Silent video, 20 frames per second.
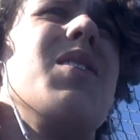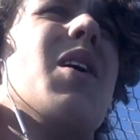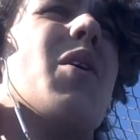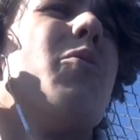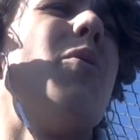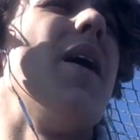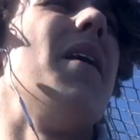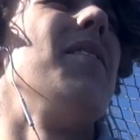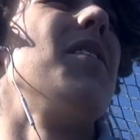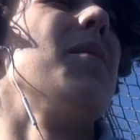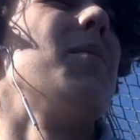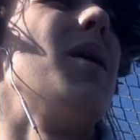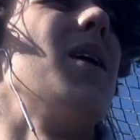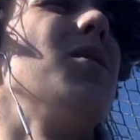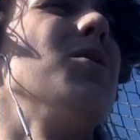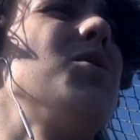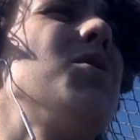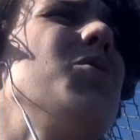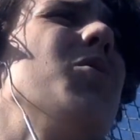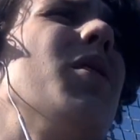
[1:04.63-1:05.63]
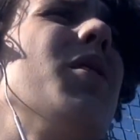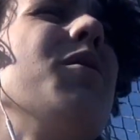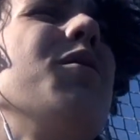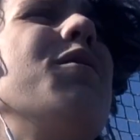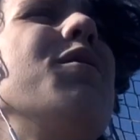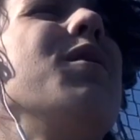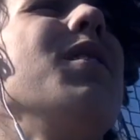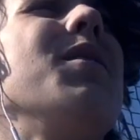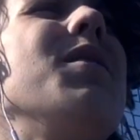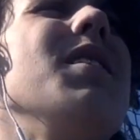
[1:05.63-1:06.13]
there arrived about
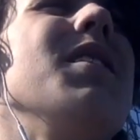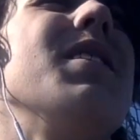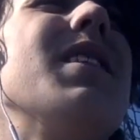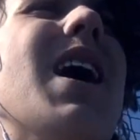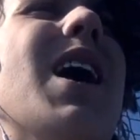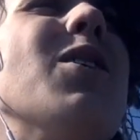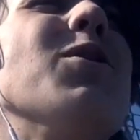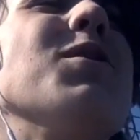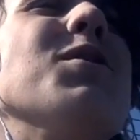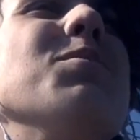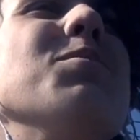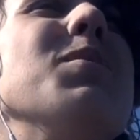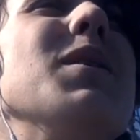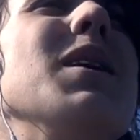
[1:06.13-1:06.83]
250,000